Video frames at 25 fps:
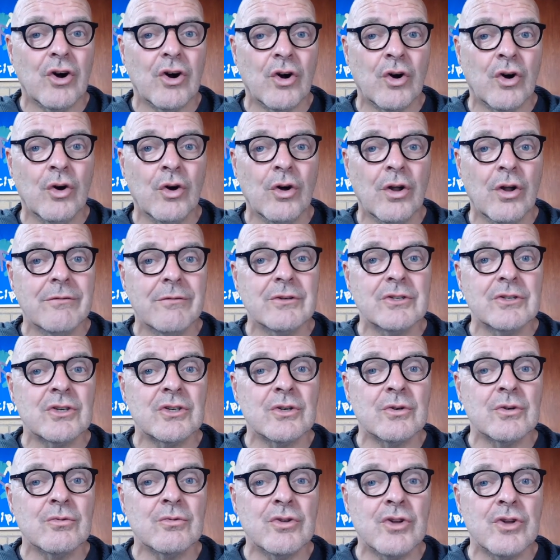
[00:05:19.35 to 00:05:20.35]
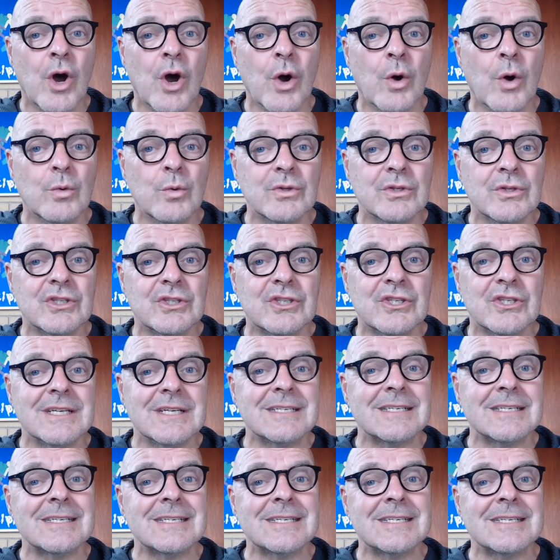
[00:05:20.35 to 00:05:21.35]
all of us who know that
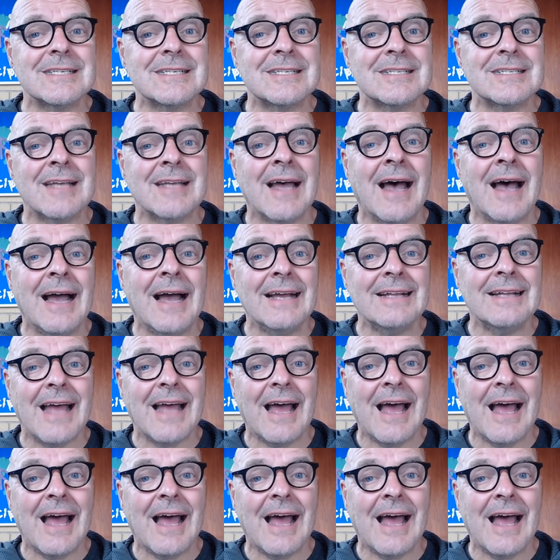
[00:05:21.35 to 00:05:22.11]
Jesus has died